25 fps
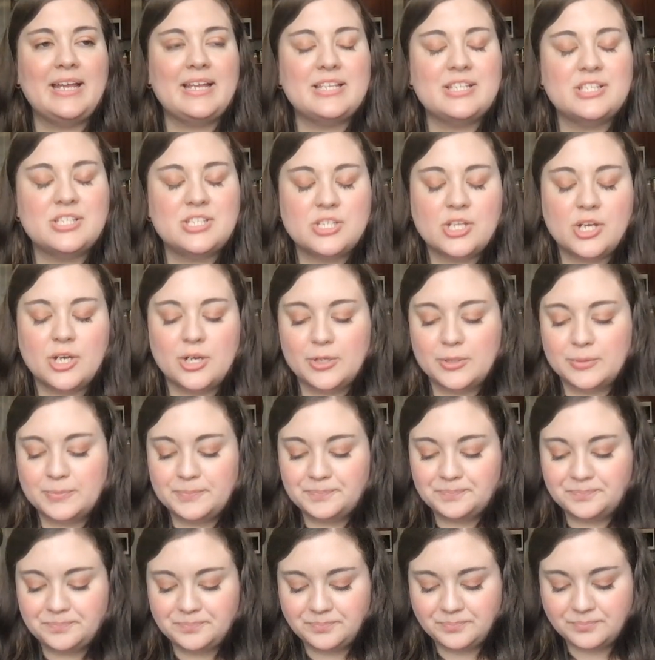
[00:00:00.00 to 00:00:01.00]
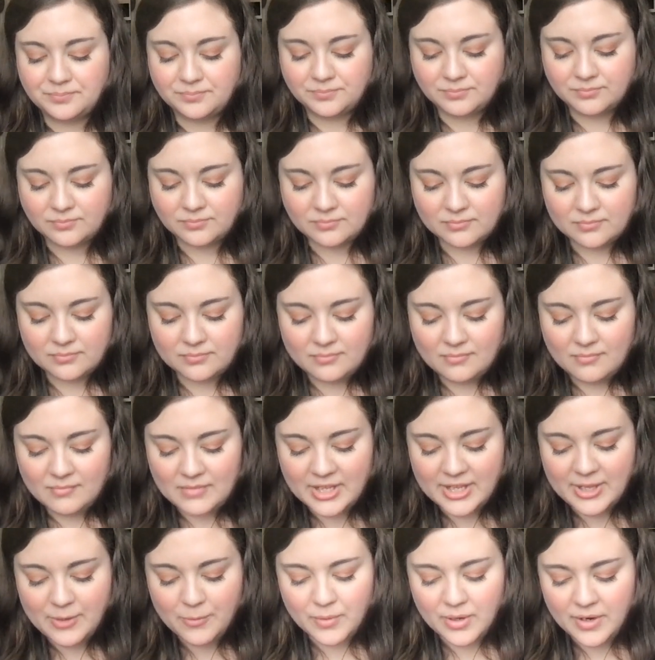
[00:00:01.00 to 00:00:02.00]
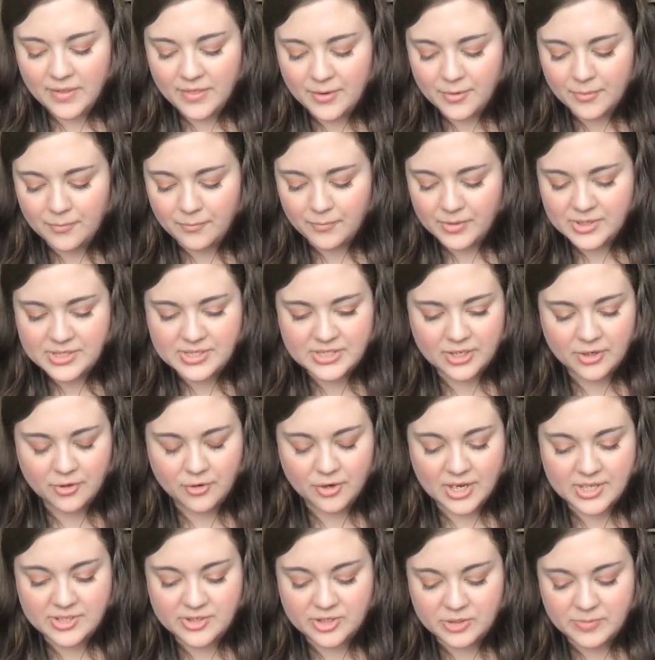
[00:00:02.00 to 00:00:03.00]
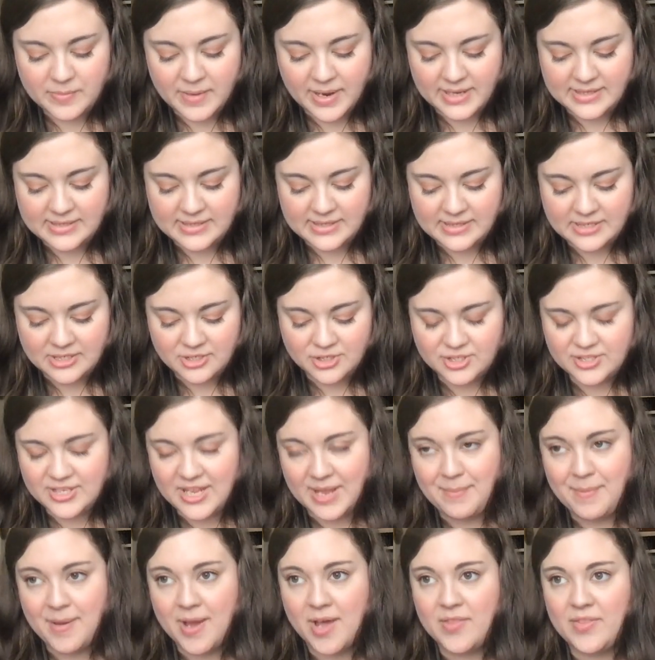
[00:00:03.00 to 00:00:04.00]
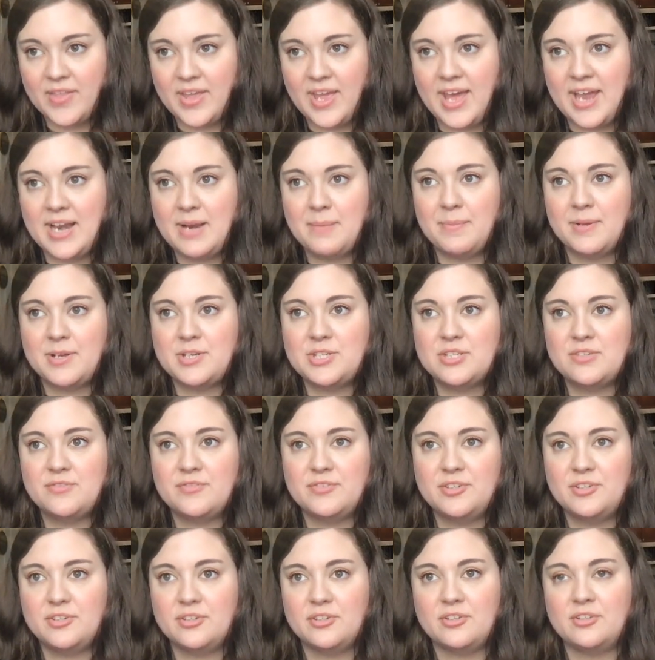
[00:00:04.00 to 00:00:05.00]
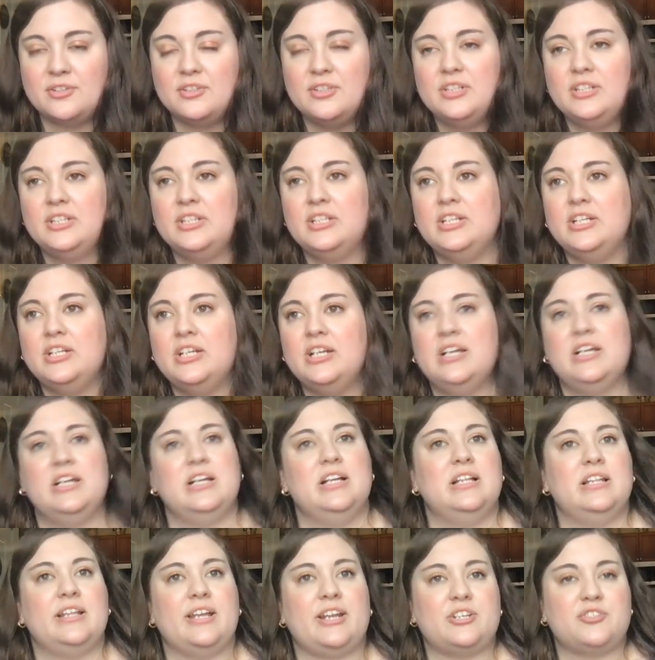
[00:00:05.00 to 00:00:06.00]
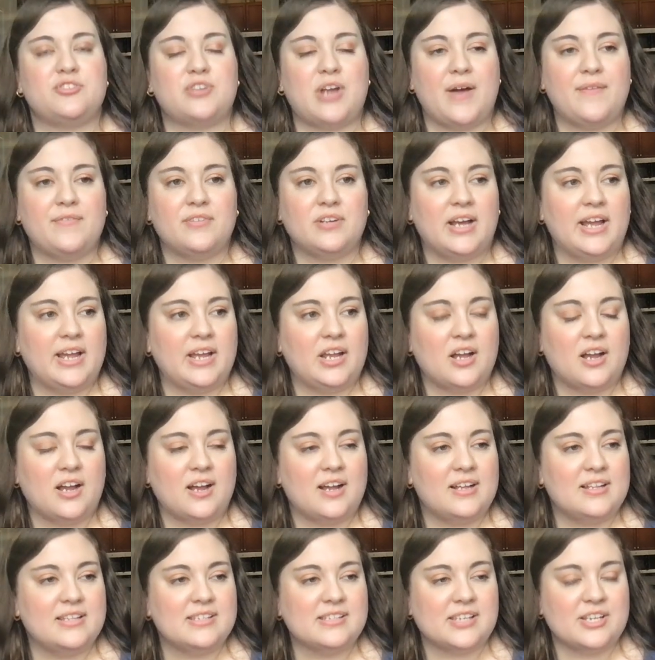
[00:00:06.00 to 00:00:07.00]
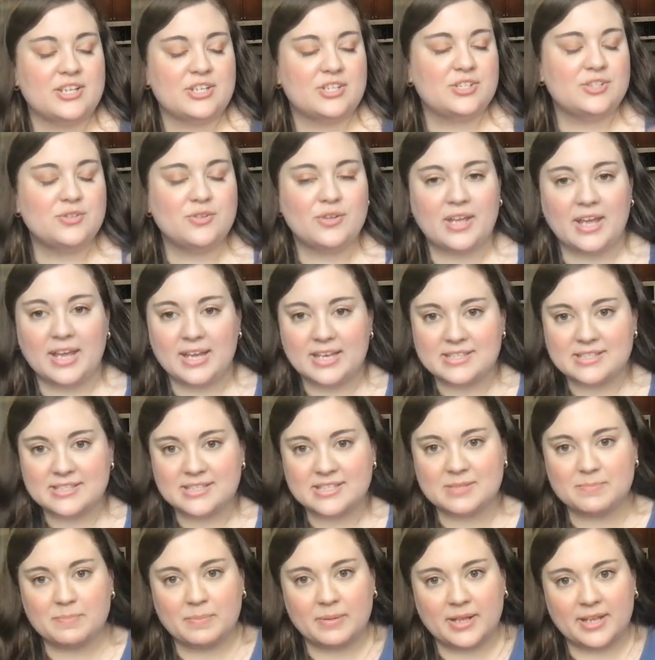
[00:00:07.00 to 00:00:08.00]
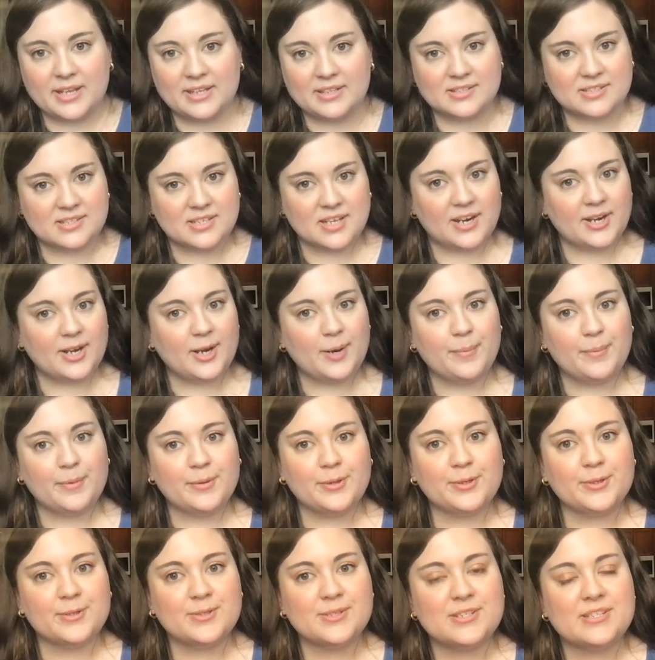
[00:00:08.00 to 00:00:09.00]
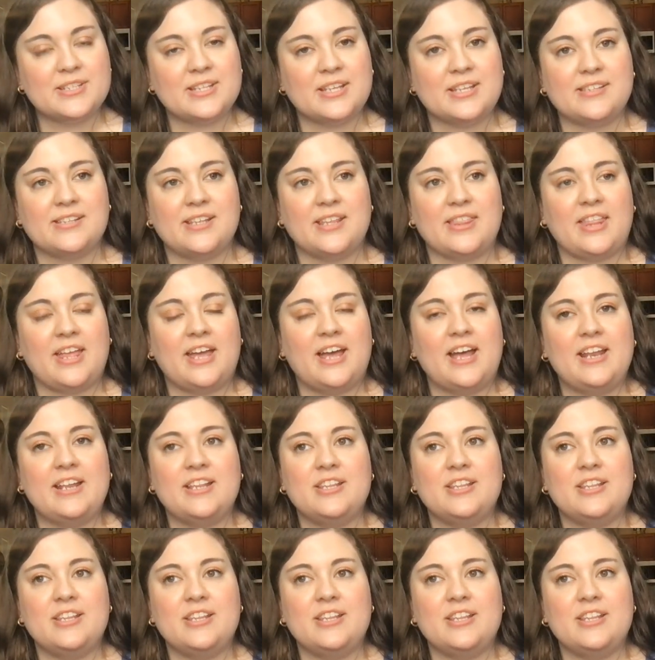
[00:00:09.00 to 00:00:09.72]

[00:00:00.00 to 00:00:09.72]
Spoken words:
And so in one of the recent cross stitch magazines that just came out, they had a bunch of little like travel icons, like suitcases, planes, hot air balloons, things like that.